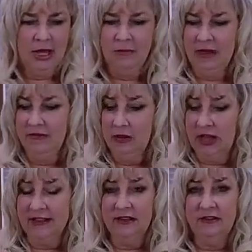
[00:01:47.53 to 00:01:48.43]
If you
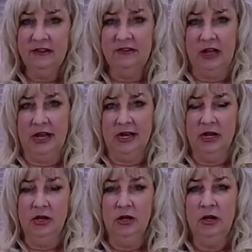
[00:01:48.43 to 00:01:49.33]
like this design
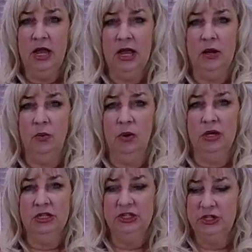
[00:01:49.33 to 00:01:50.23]
and
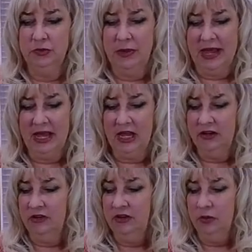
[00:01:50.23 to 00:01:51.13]
want to make it
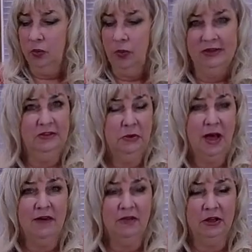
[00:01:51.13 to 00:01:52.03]
once you
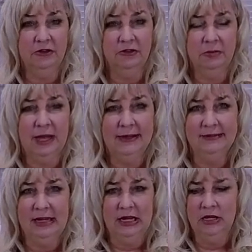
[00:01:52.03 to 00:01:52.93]
have all your supplies
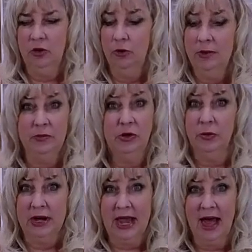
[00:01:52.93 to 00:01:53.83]
in, or maybe you
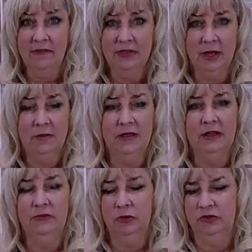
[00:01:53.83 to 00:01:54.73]
already have them and
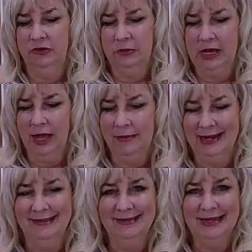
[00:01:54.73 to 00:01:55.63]
this will just become an
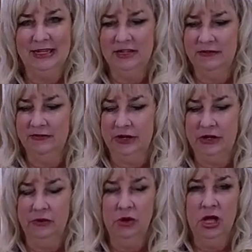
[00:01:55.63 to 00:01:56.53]
incentive for
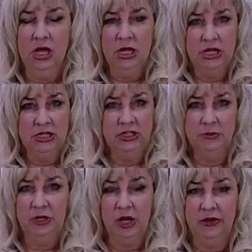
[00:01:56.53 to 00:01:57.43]
you to
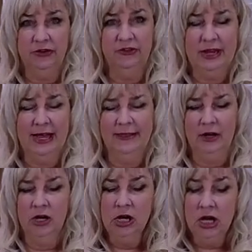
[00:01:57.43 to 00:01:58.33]
put all yours
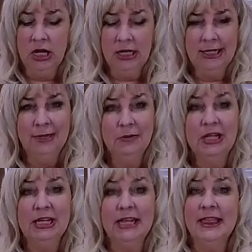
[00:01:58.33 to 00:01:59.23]
together,
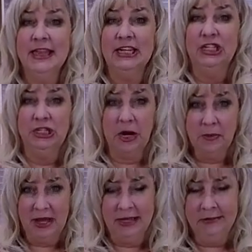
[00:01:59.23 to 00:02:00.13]
click the share
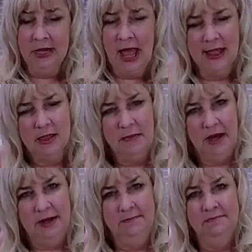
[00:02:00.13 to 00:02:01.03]
button at the bottom.